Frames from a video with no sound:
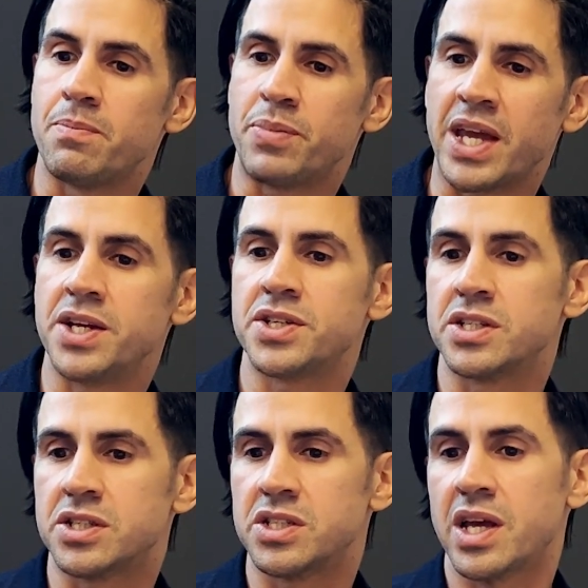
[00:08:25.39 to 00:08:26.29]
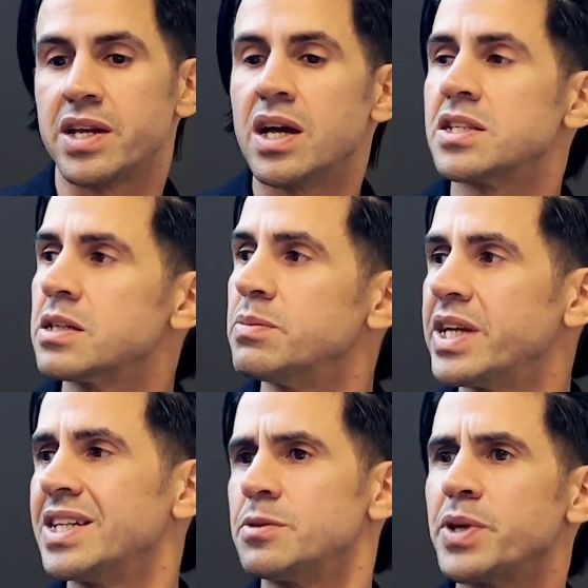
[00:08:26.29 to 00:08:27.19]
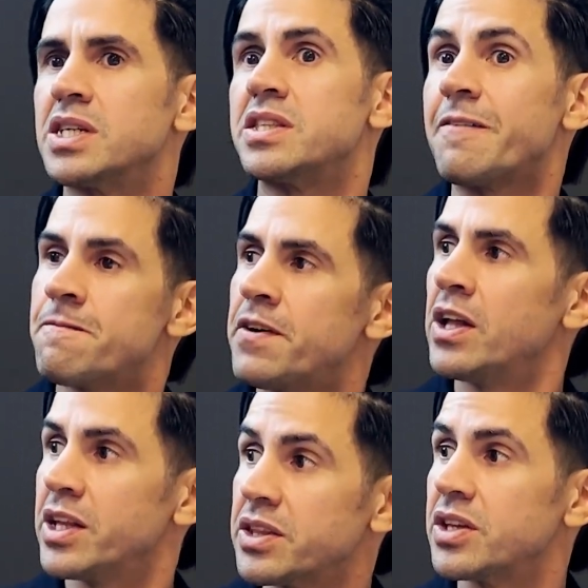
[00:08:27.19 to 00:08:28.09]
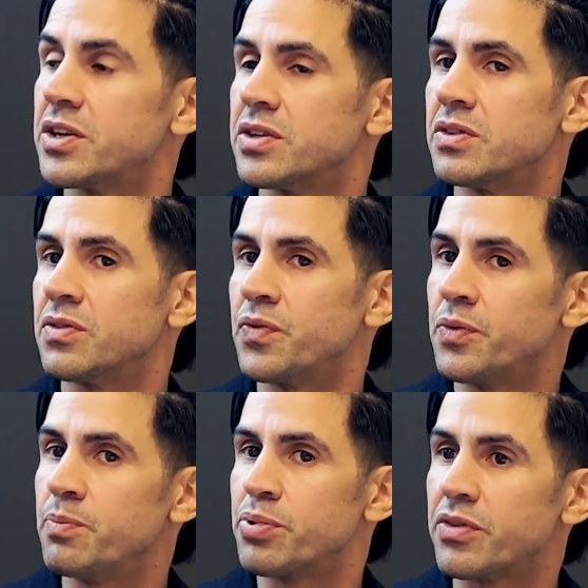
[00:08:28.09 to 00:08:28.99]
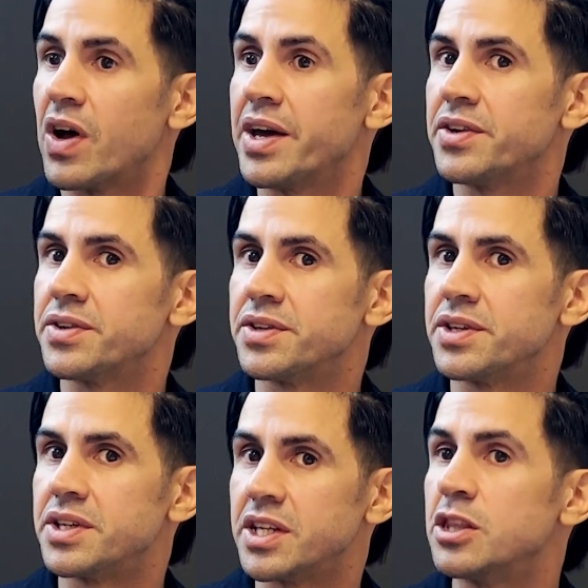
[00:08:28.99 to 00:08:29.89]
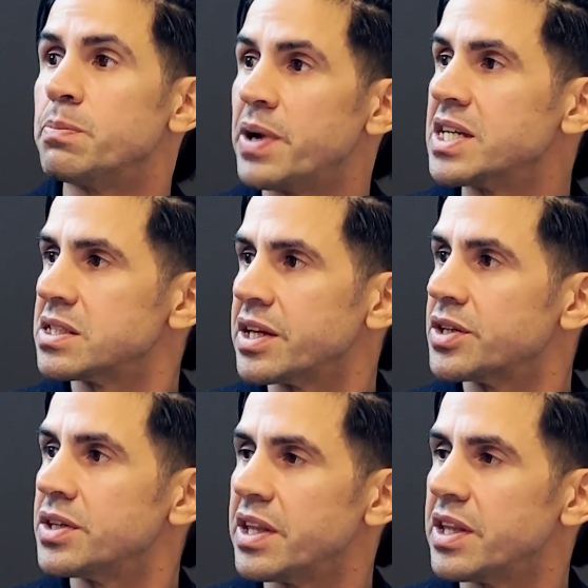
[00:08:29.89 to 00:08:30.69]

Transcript: patients decide not to complain is because they felt like their provider did the best they could.